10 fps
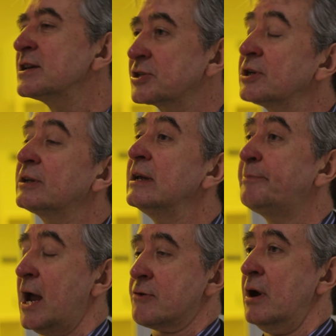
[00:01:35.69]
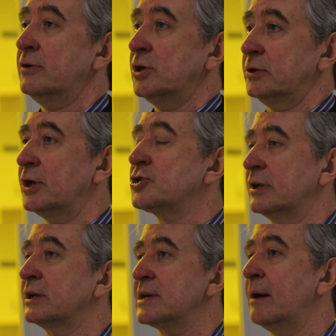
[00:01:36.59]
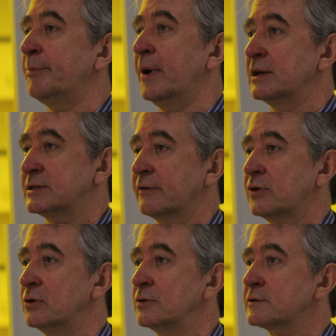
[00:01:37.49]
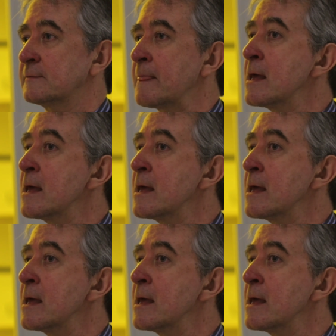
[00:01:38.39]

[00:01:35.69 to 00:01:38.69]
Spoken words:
certainly background knowledge and exam passing, of course.